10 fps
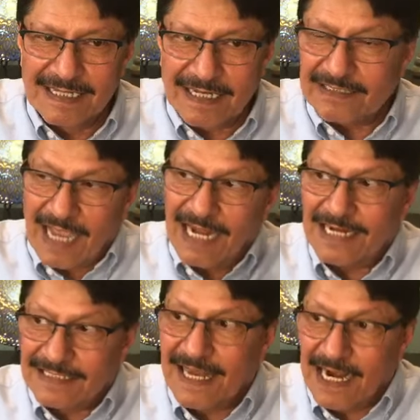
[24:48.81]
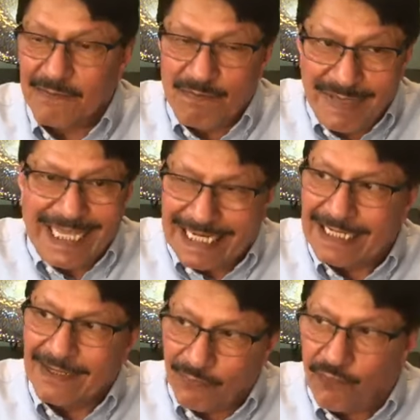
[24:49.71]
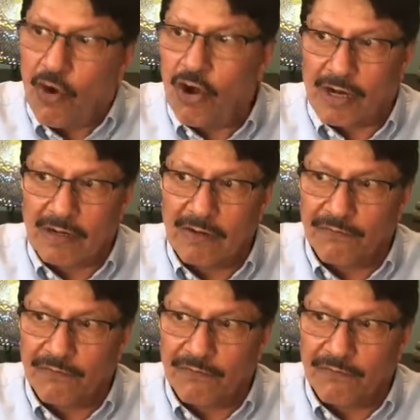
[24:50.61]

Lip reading: Qital does not mean war.